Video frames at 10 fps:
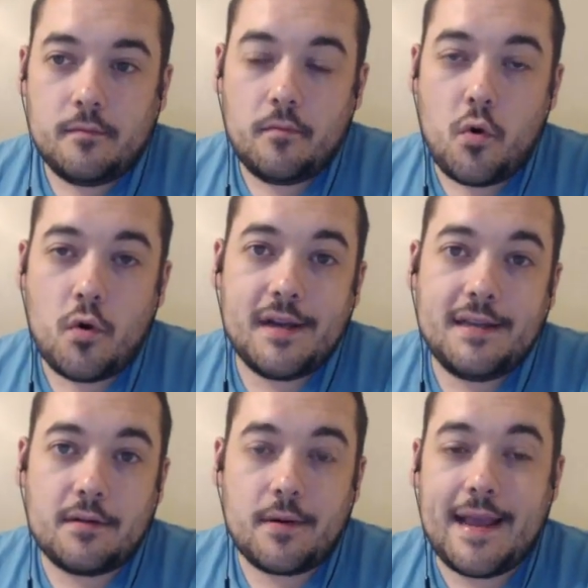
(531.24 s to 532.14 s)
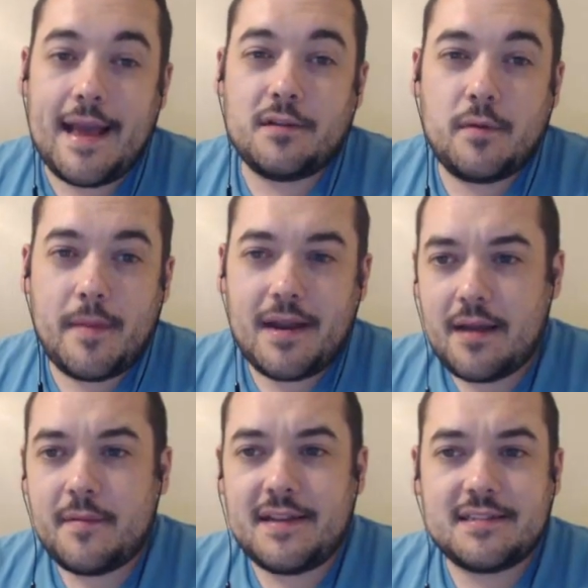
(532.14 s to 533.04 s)
more into running ads, we might
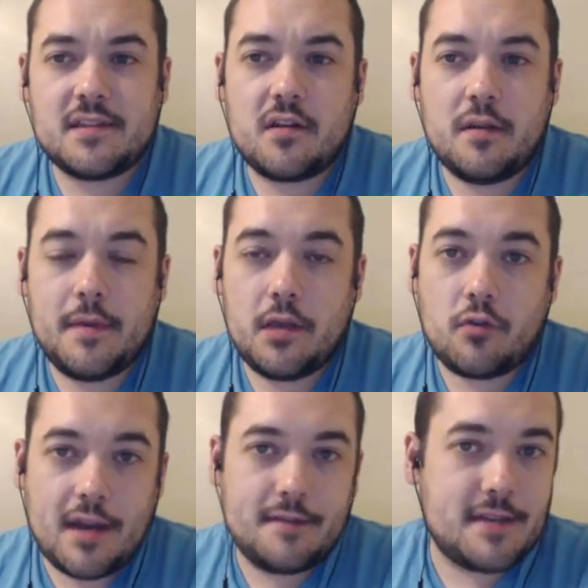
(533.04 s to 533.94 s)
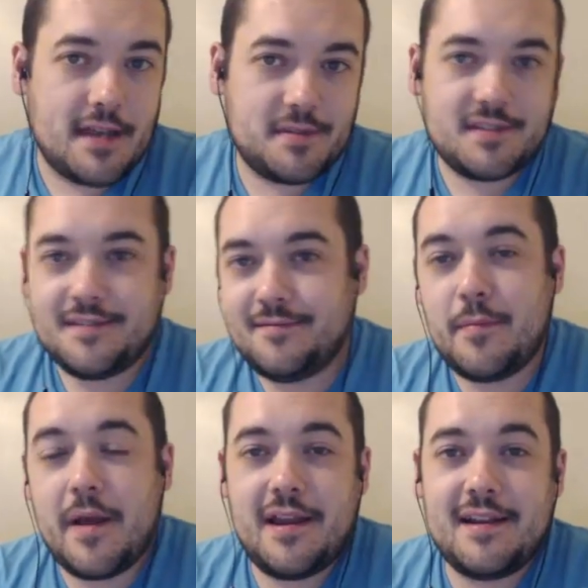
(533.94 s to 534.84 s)
not necessarily be creative types.
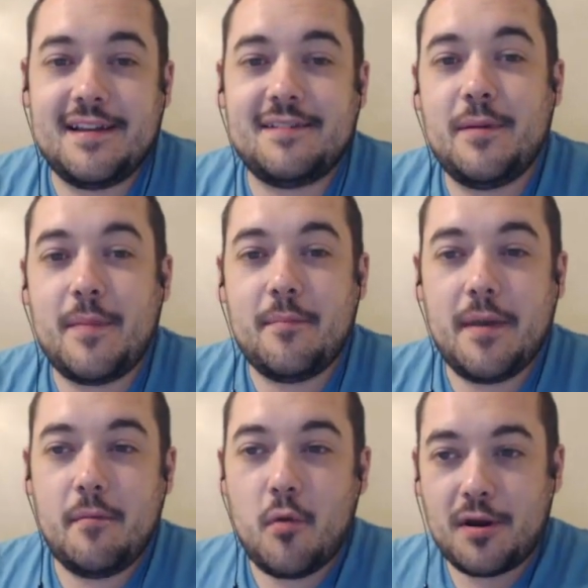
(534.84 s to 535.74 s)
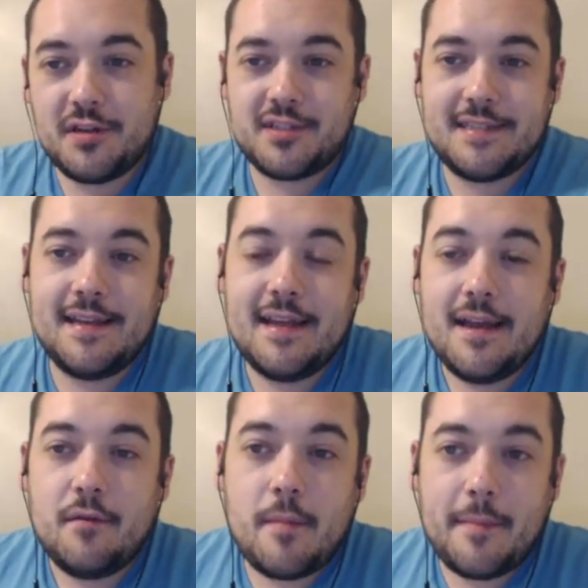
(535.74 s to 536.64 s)
We might be more interested.
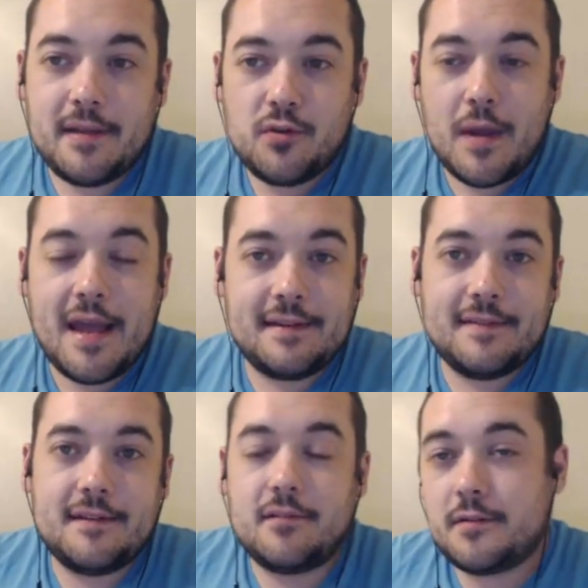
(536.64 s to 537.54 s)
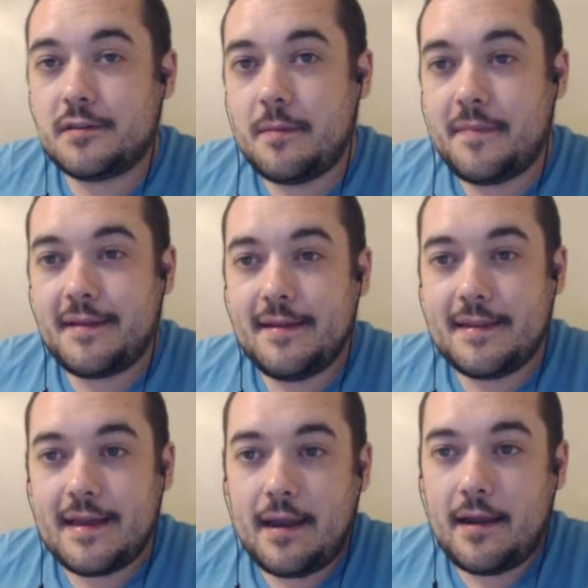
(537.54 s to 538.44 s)
We might be too analytical or something
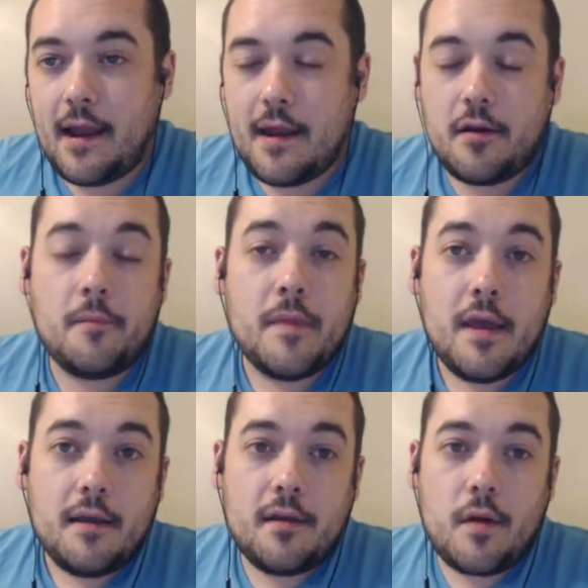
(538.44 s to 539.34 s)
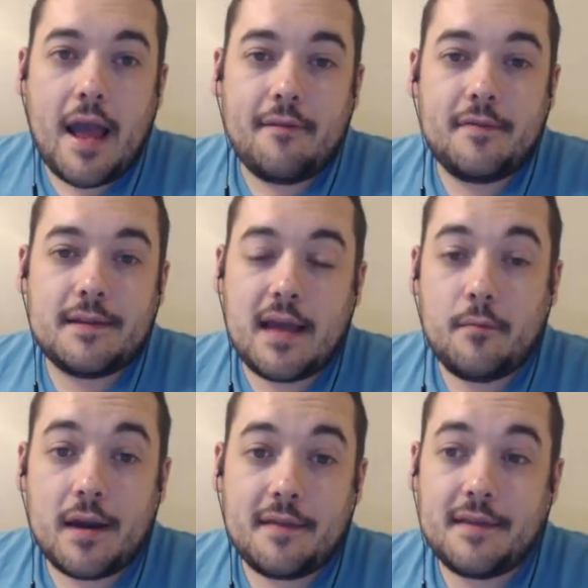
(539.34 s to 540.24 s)
like that. I don't know. Half the
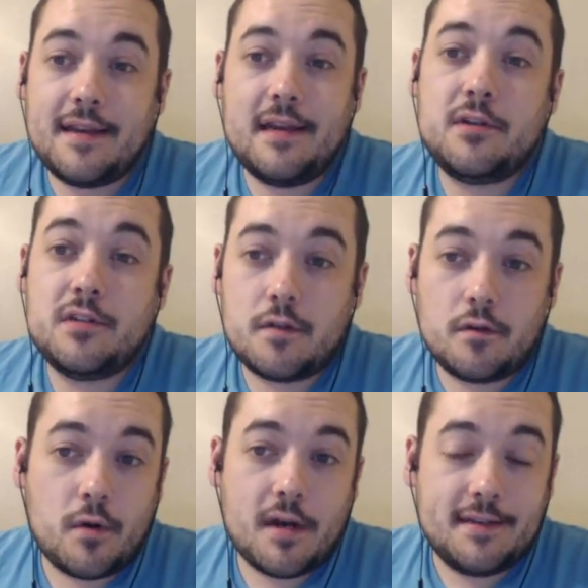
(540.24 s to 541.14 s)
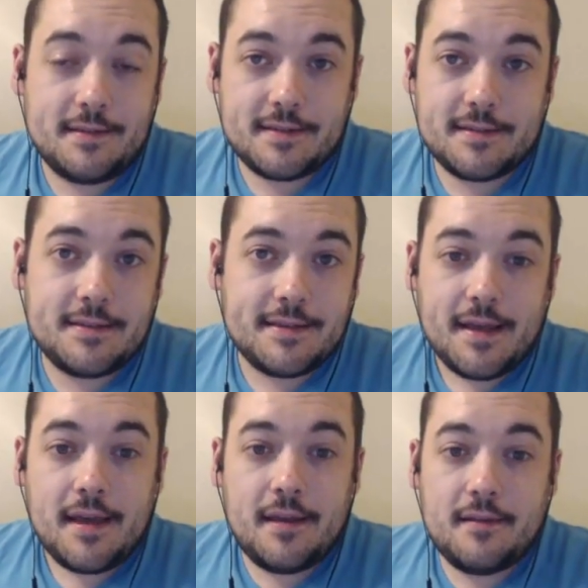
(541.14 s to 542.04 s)
time when I think an image is going to work, it doesn't.
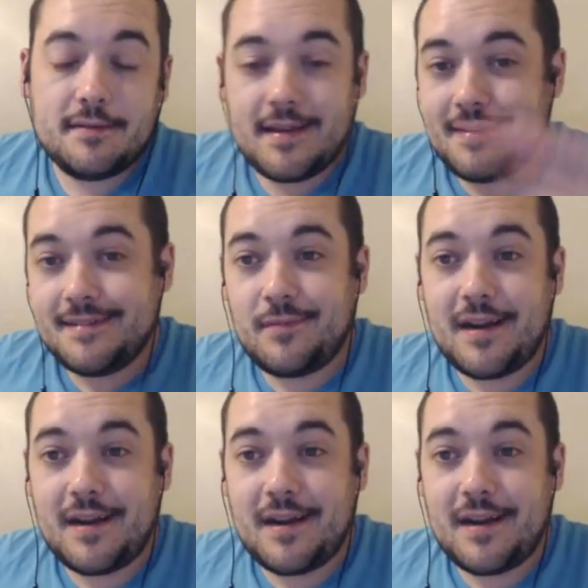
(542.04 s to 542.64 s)
And then when